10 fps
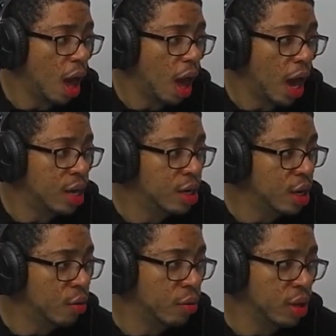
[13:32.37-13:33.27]
I
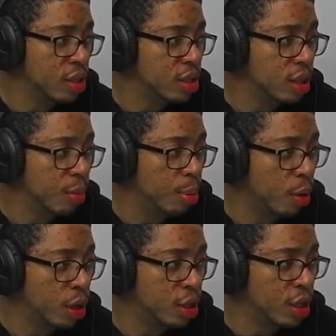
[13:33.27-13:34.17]
didn't really see the
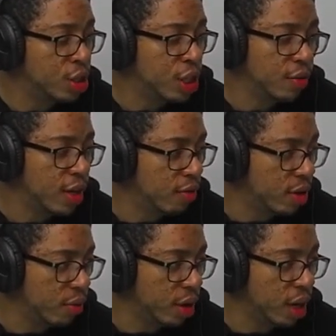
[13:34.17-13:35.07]
point of Chief Keef
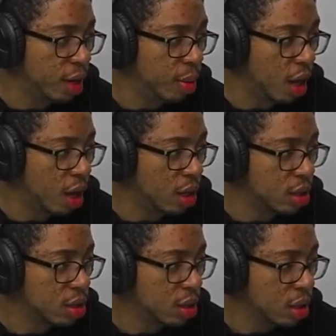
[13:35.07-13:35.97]
didn't really need to be on
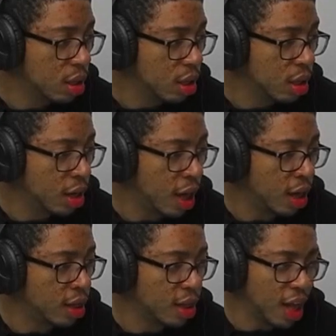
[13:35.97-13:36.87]
this.
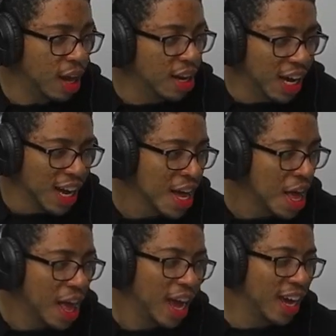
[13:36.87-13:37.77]
Nah, he
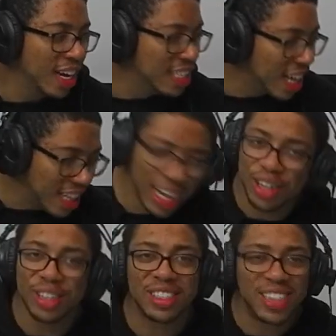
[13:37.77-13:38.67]
just had that
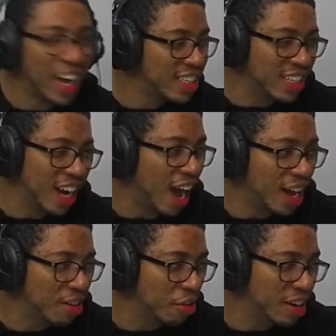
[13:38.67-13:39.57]
little section. I
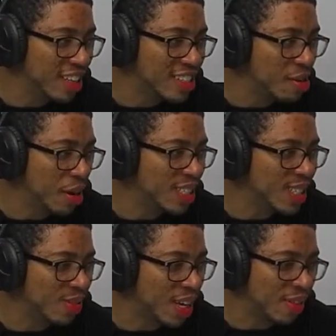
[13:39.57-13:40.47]
didn't really see why
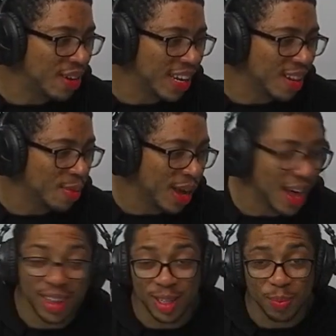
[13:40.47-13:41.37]
Chief Keef needed to be
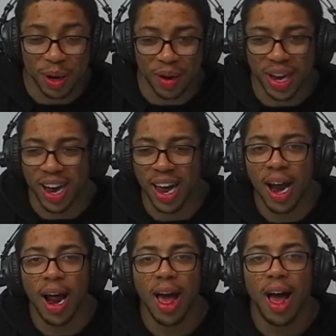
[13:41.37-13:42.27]
on this, but okay.
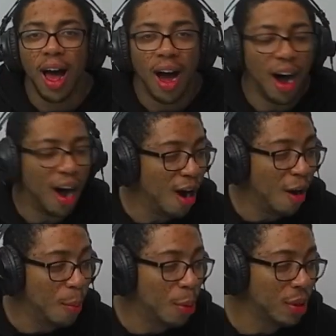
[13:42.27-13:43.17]

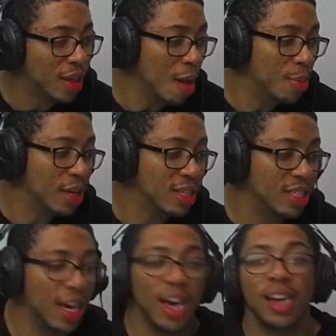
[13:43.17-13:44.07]
Um, but with that being
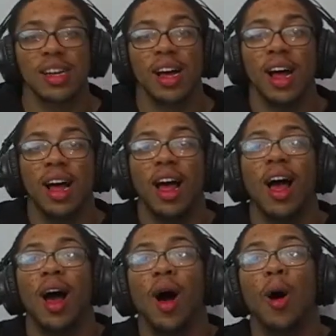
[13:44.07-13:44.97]
said,
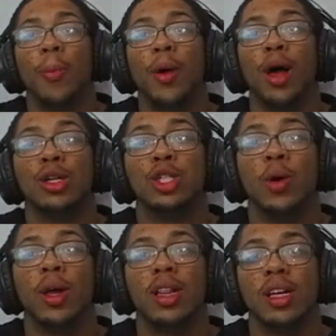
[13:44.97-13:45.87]
hope y'all
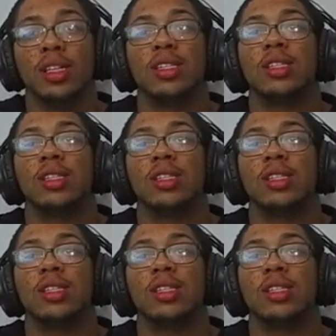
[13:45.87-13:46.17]
enjoyed this.